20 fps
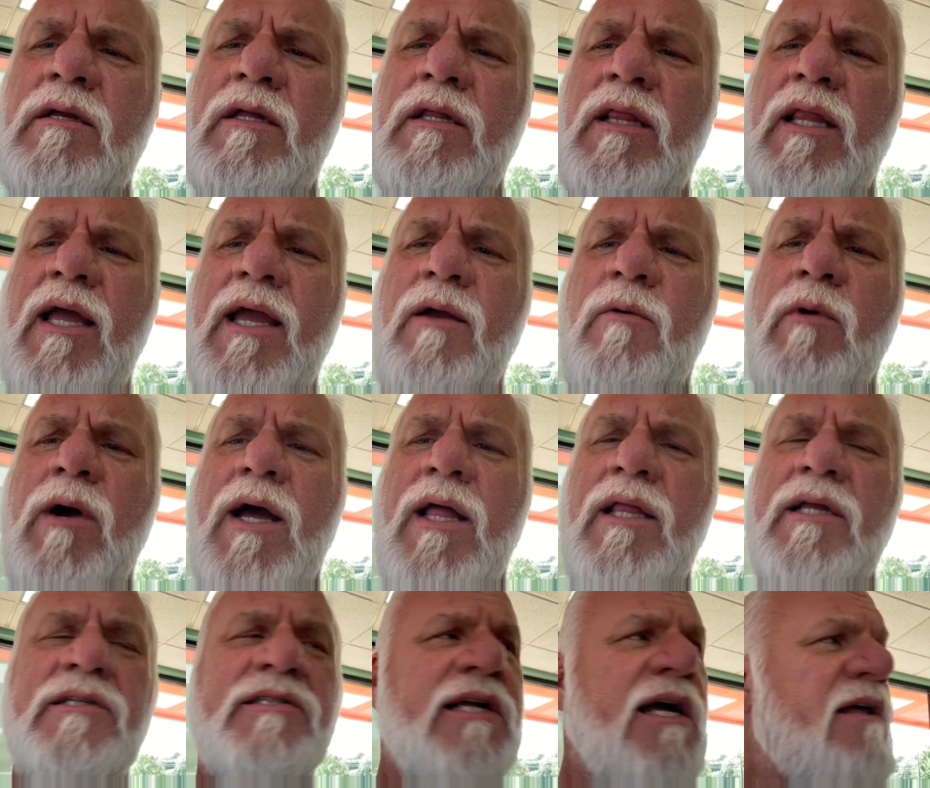in Lake
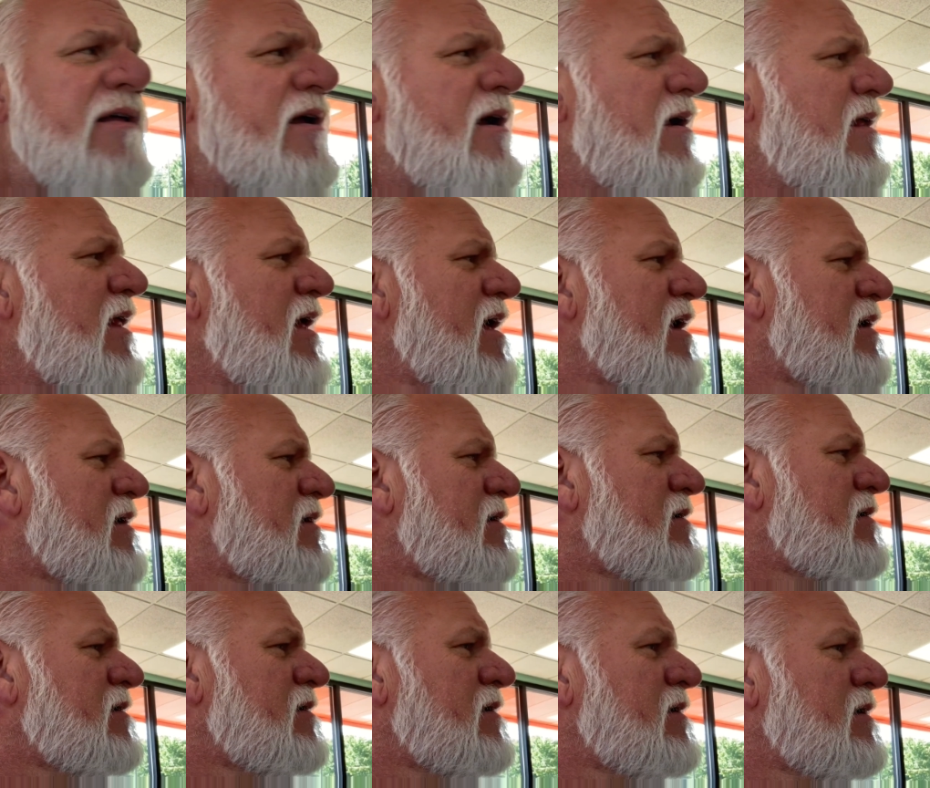Wylie, South Carolina,
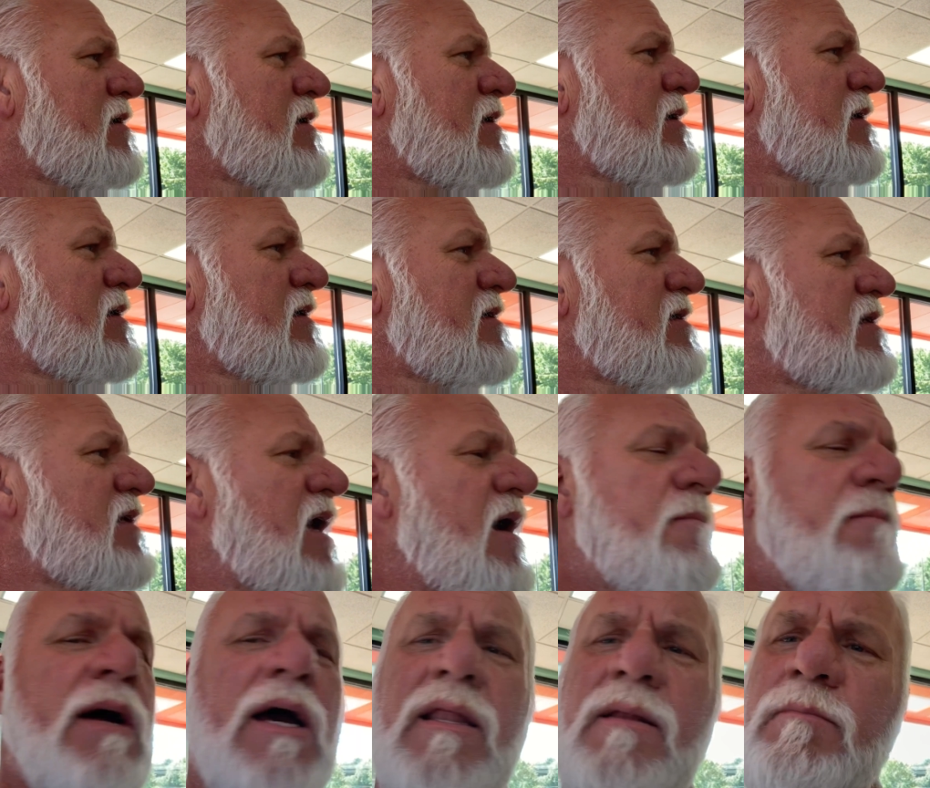
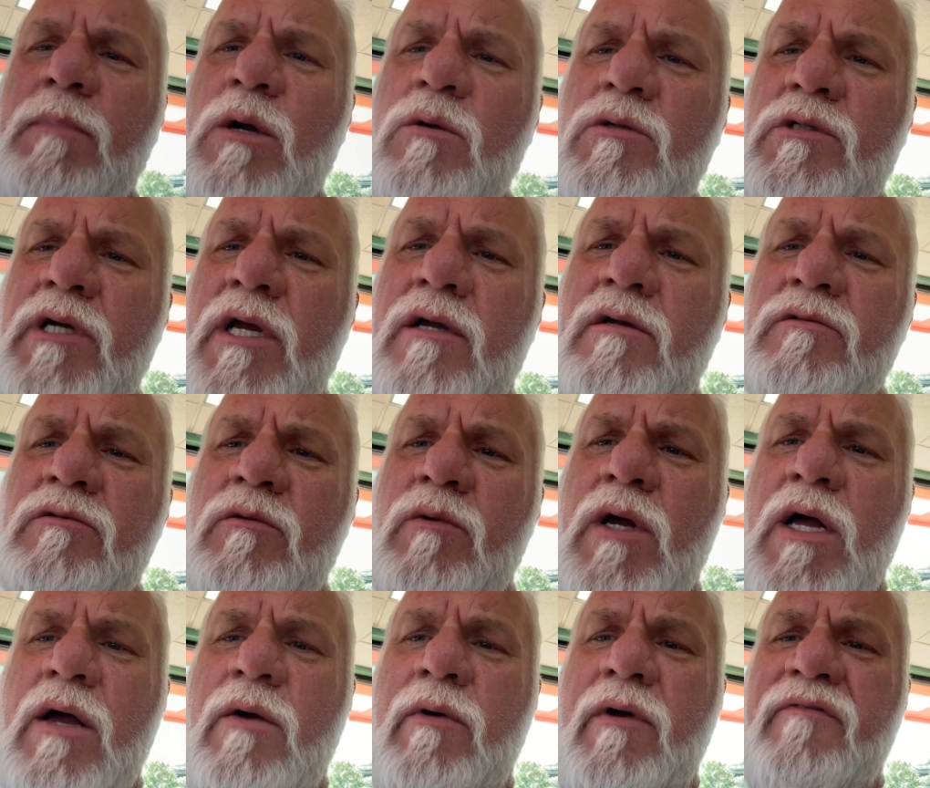stop by the Bojangles on
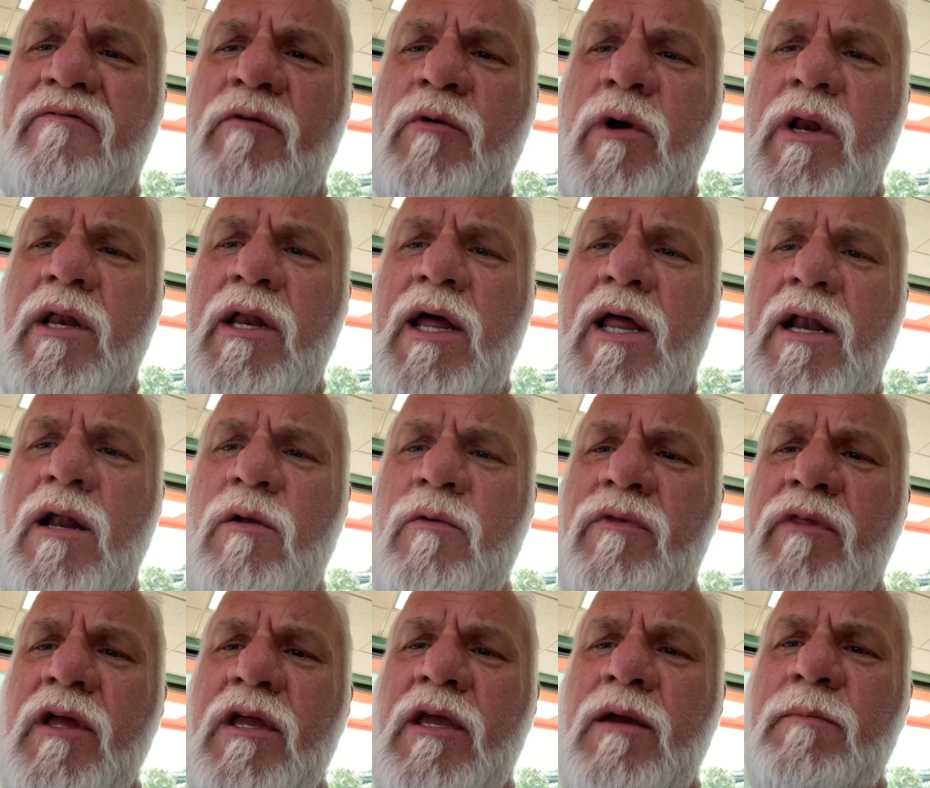Highway 49. I
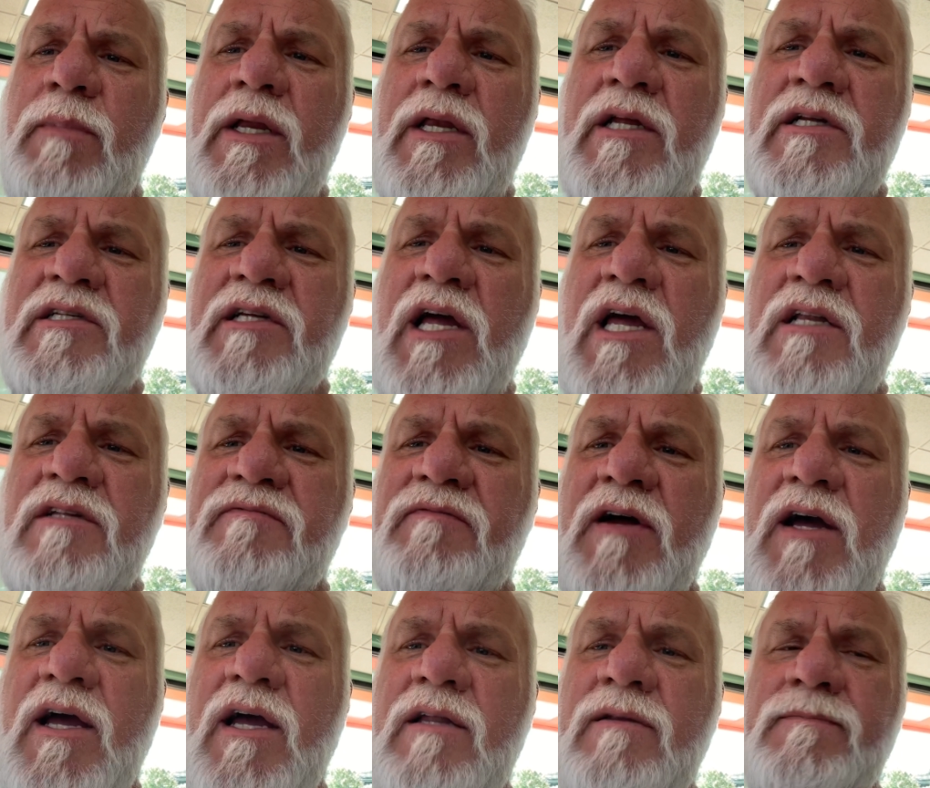don't think you'll be
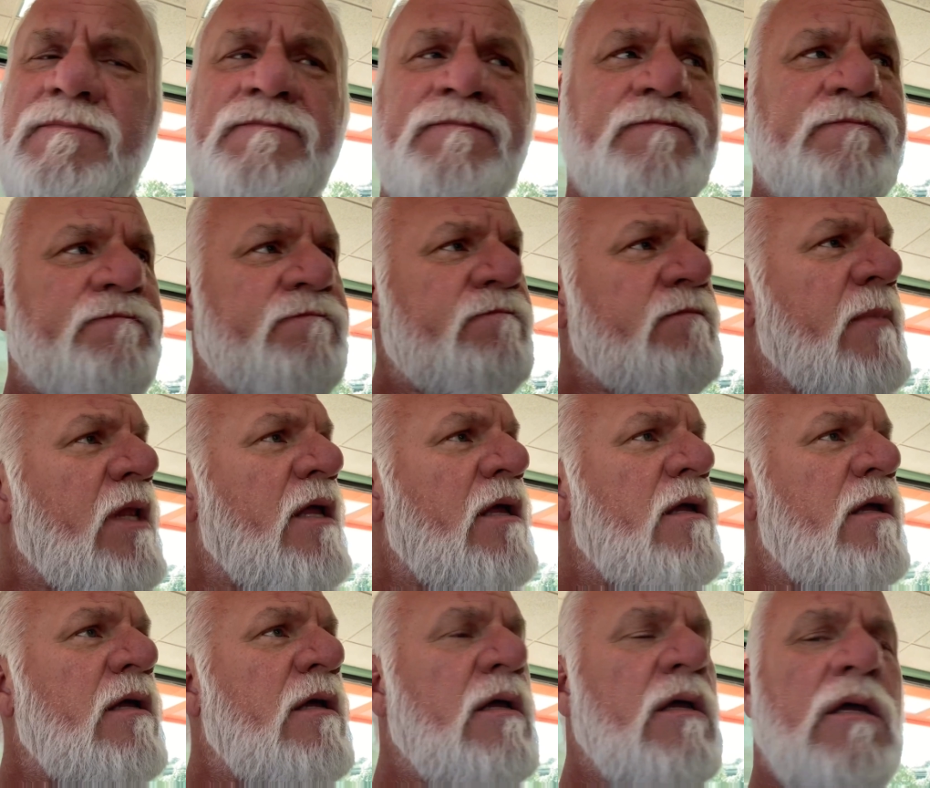dissatisfied.
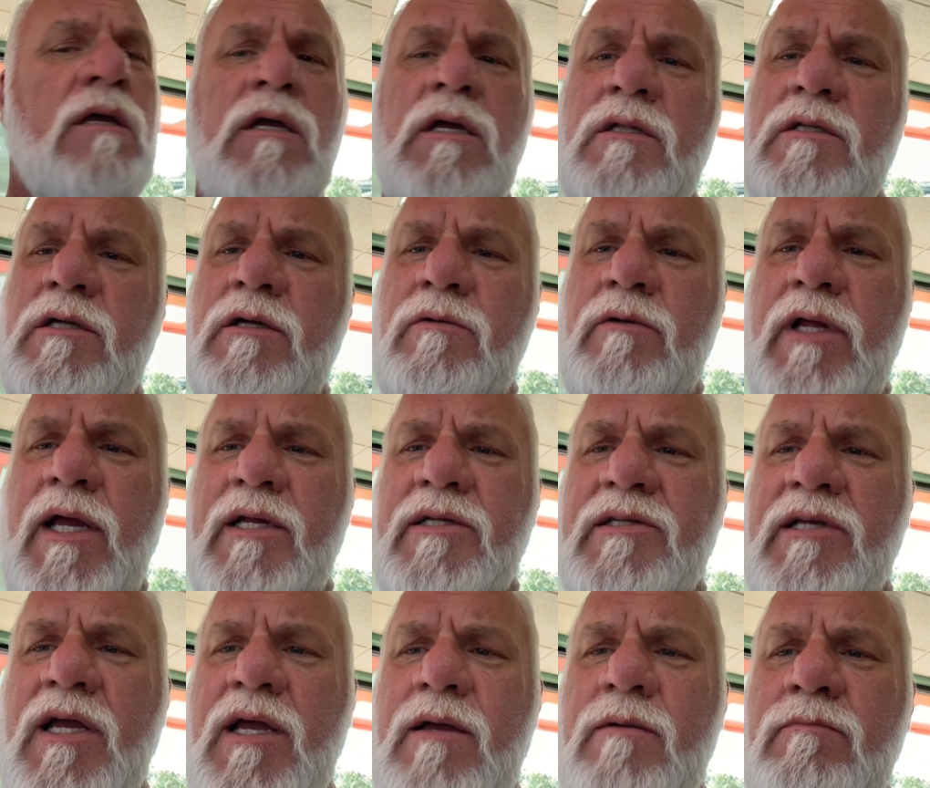Until next
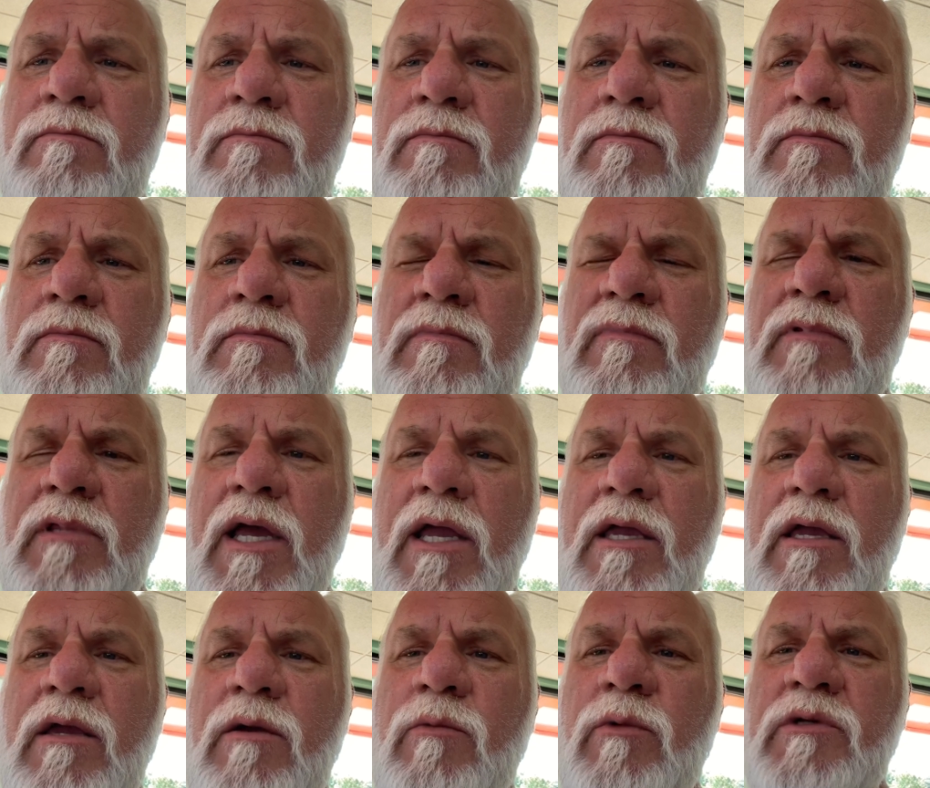time,
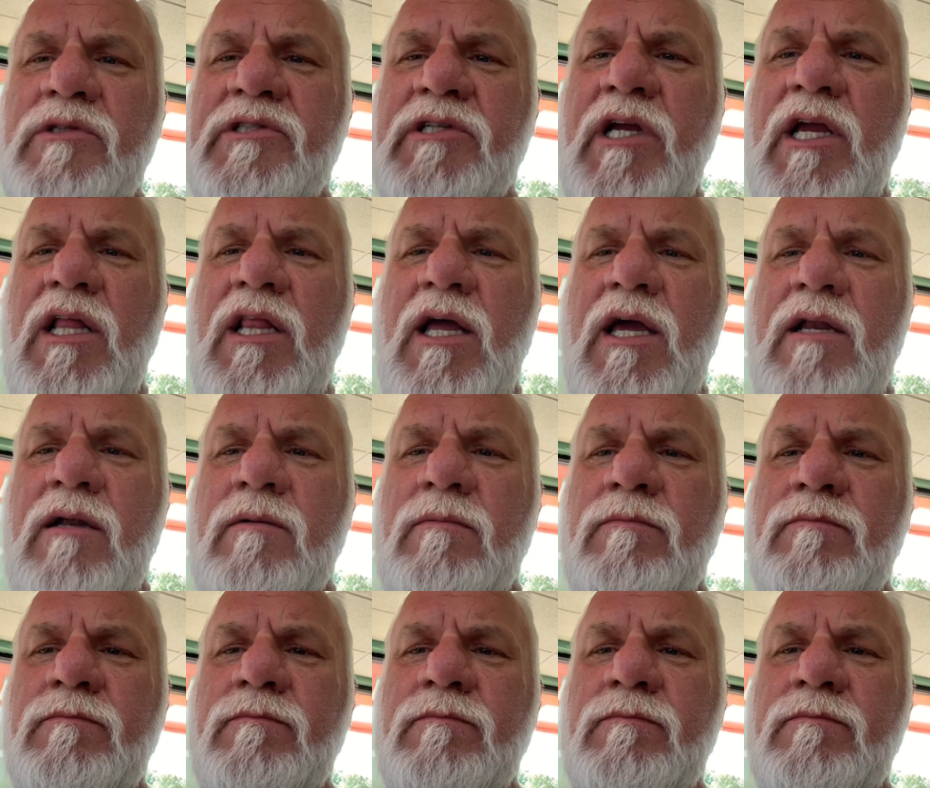thank you, and we'll see you later.